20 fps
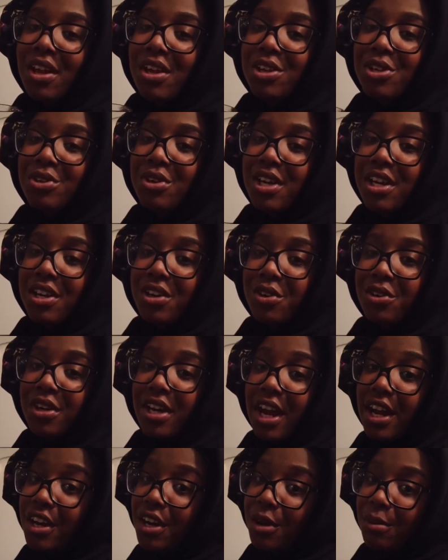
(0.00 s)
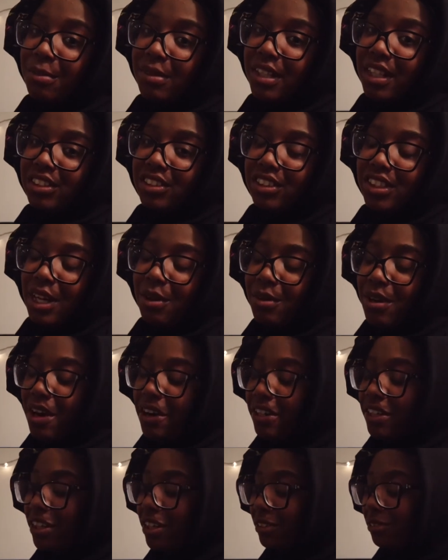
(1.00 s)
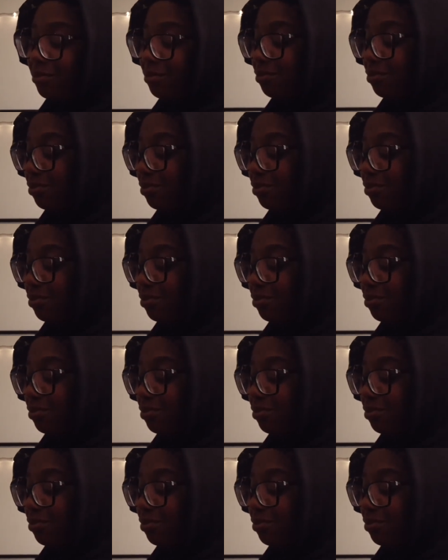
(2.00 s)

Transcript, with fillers: You get it corny, I know, but that's just how we are here.